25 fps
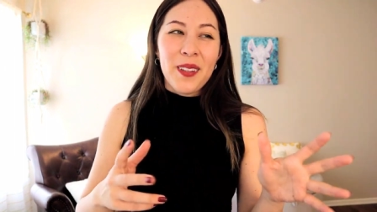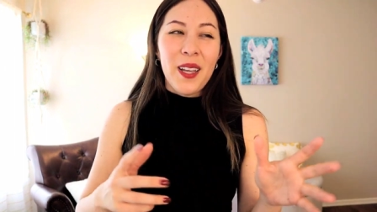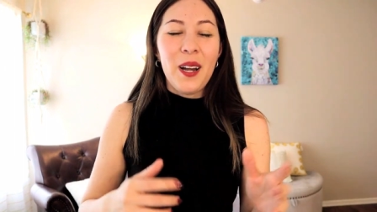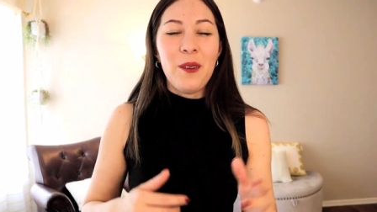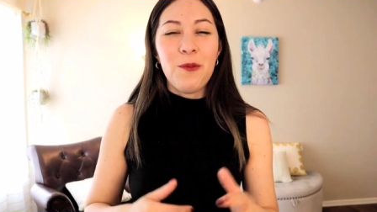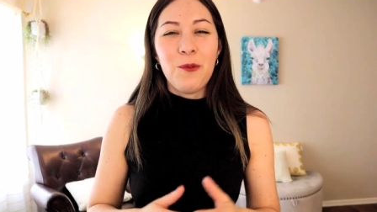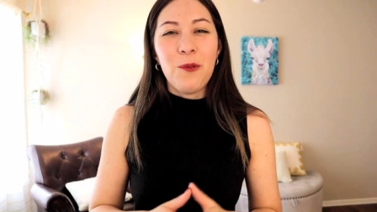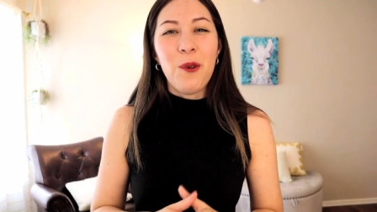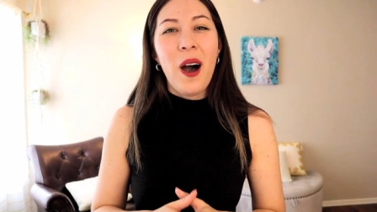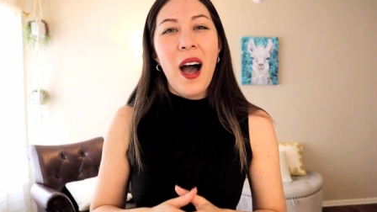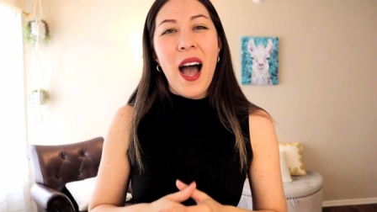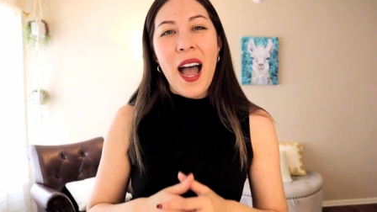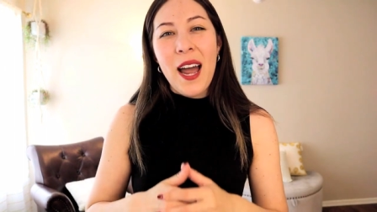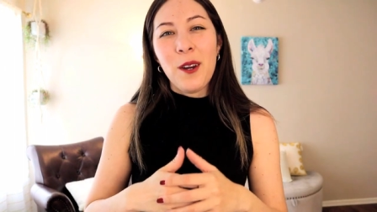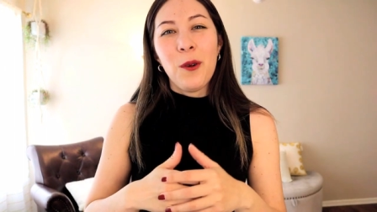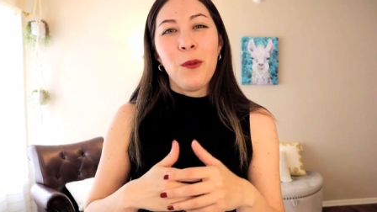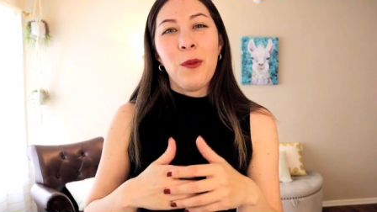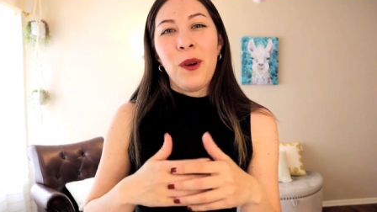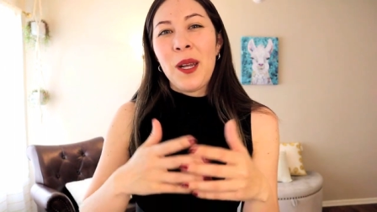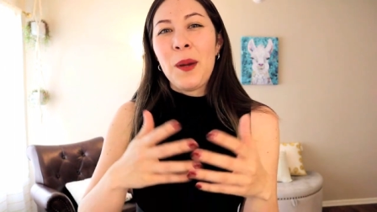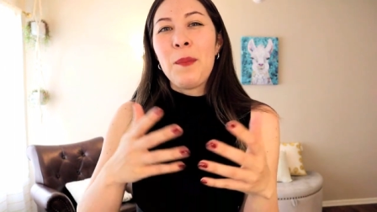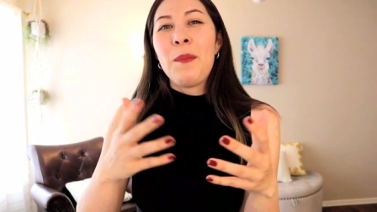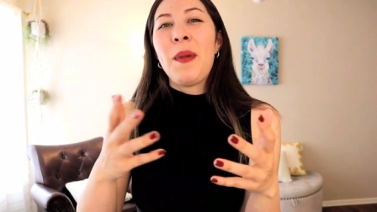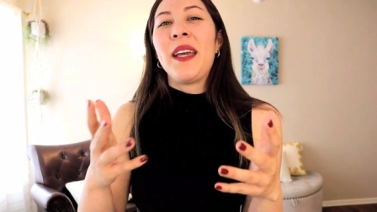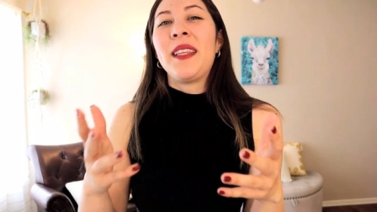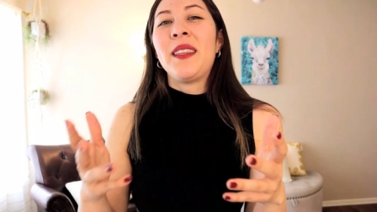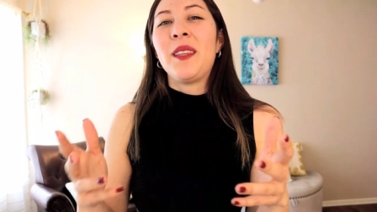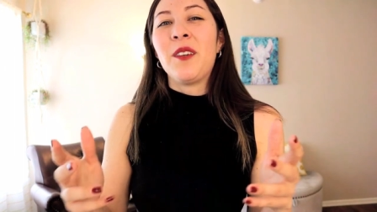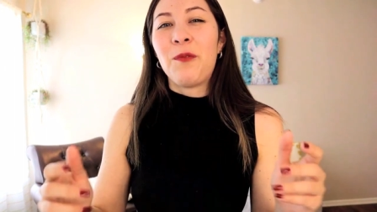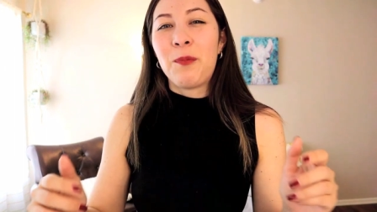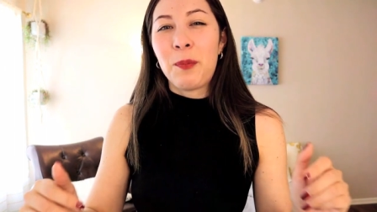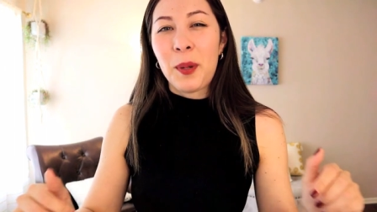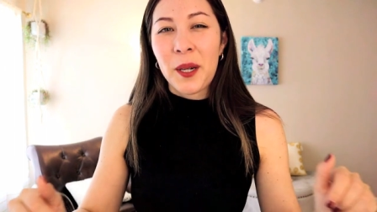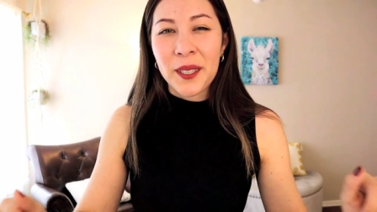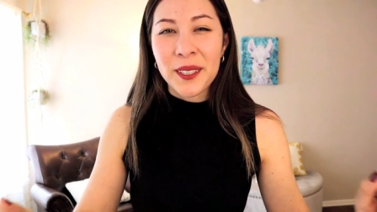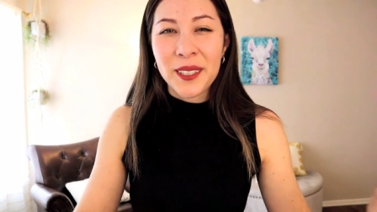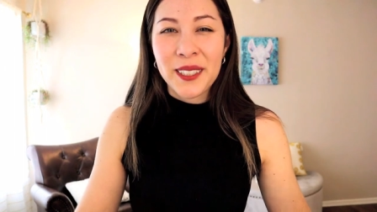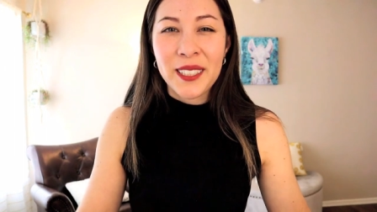well, I don't want to make the
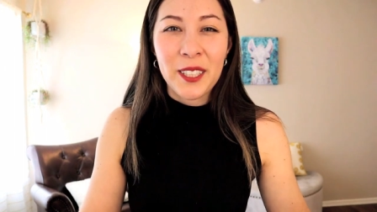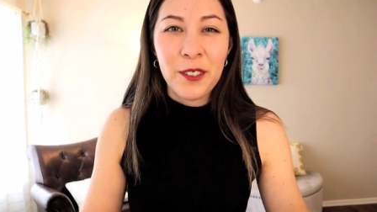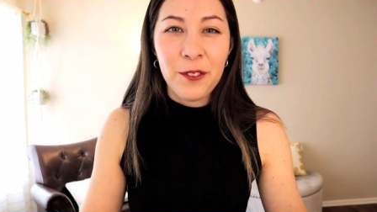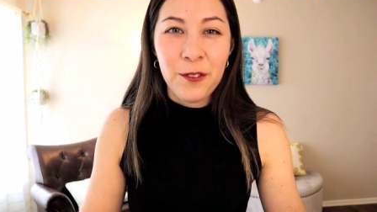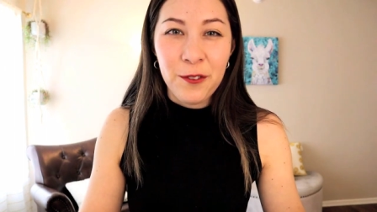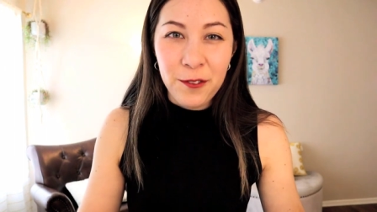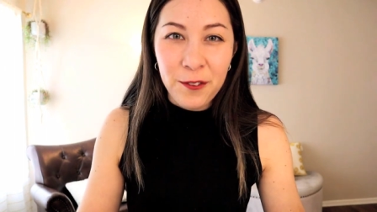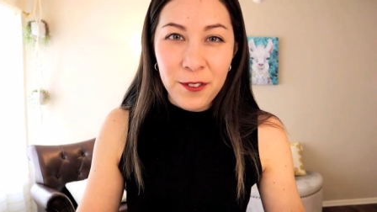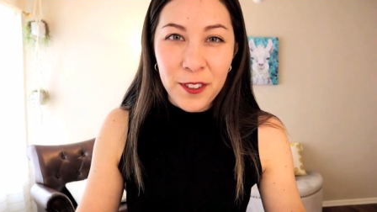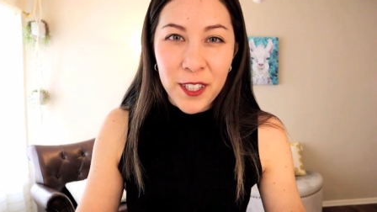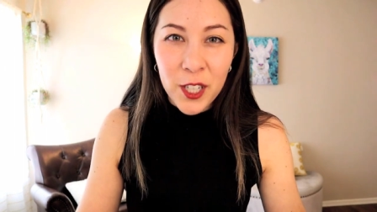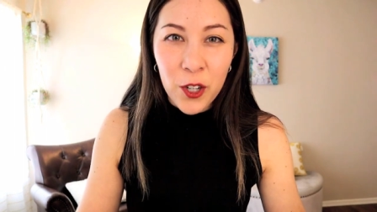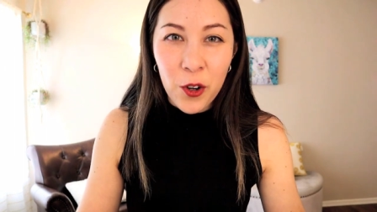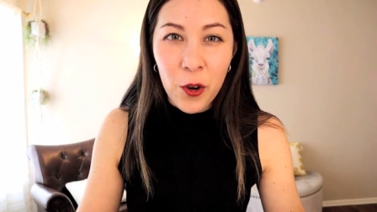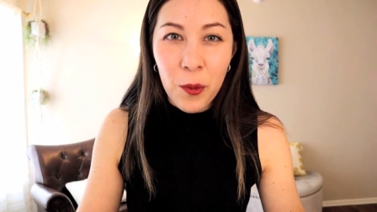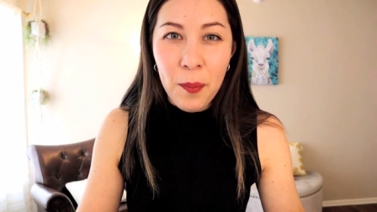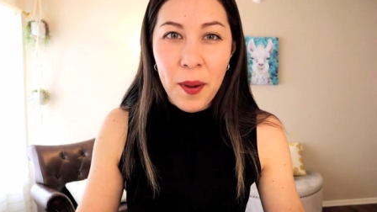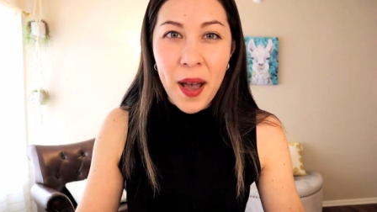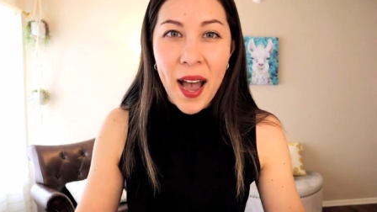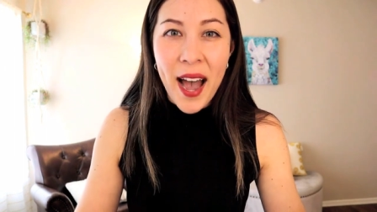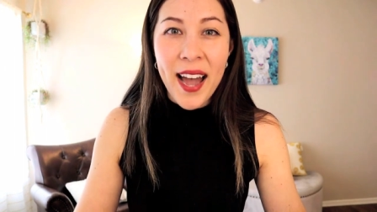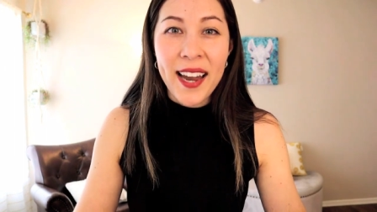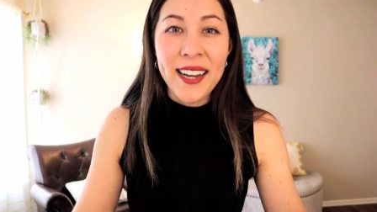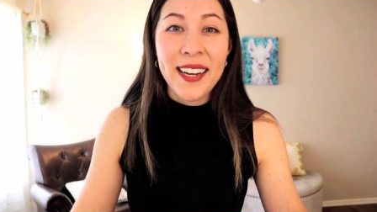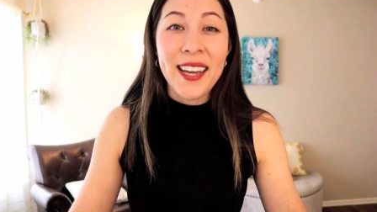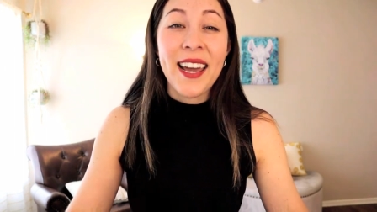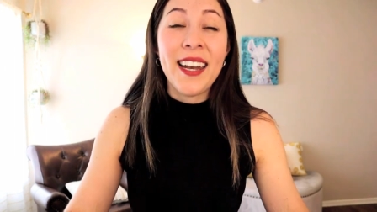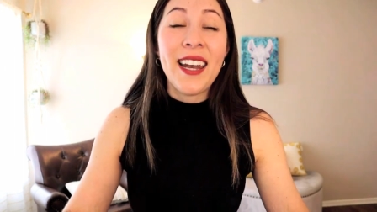person feel bad.